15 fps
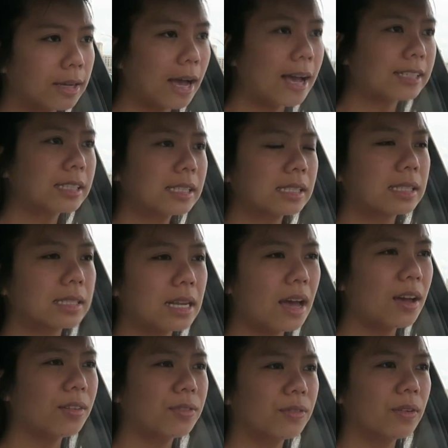guys and
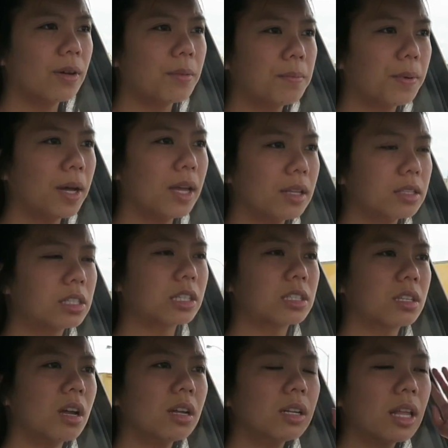stuff, but
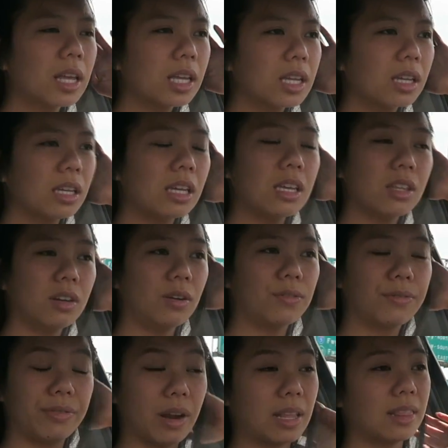just on like either a
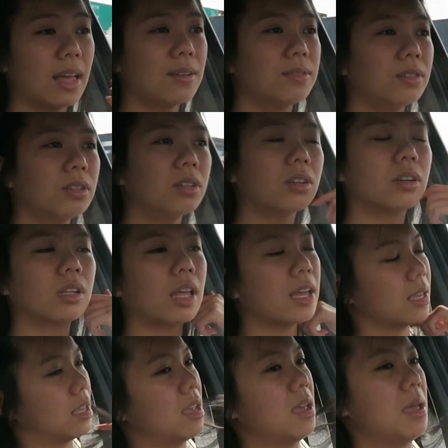friend level or
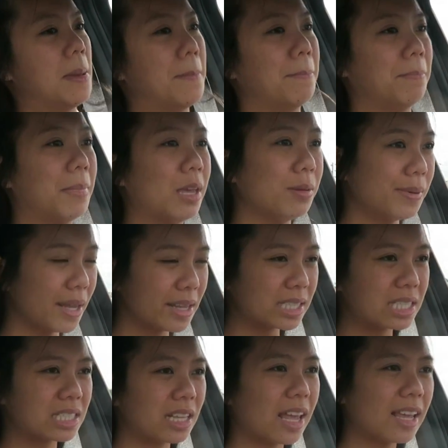like maybe a
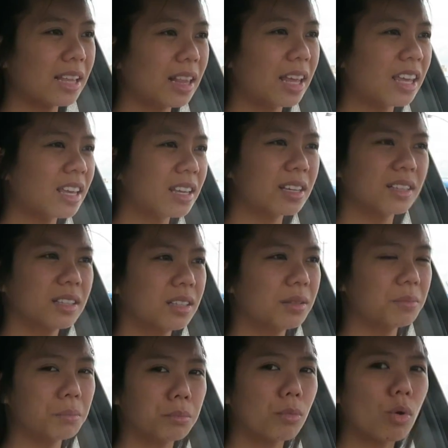slight like
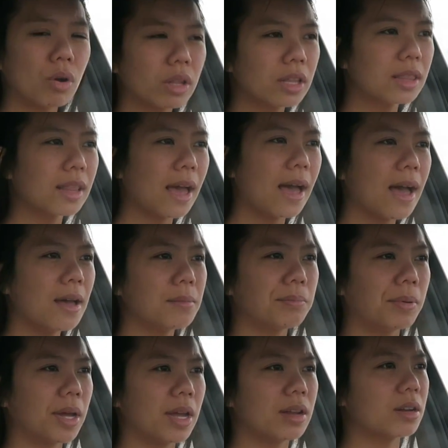more than that,
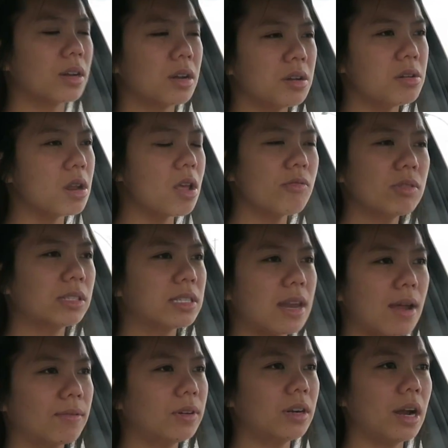but it was
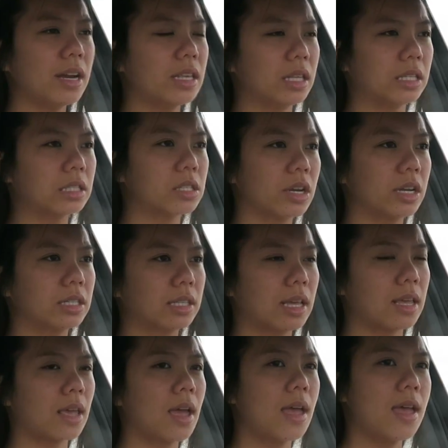never anything serious.
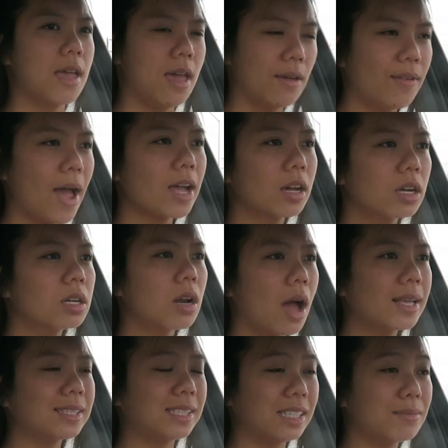Like if I could
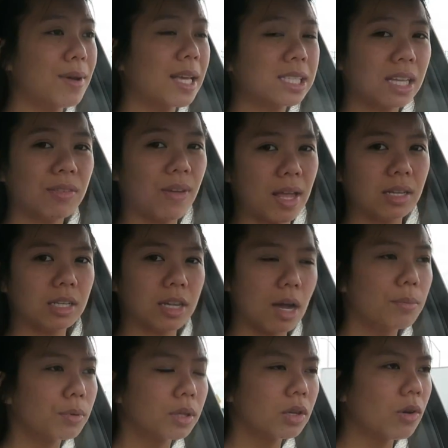not see myself ending
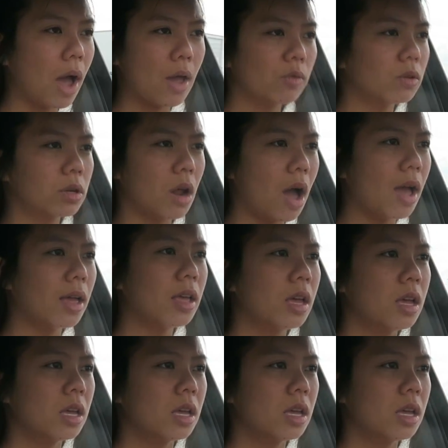up with you, I will not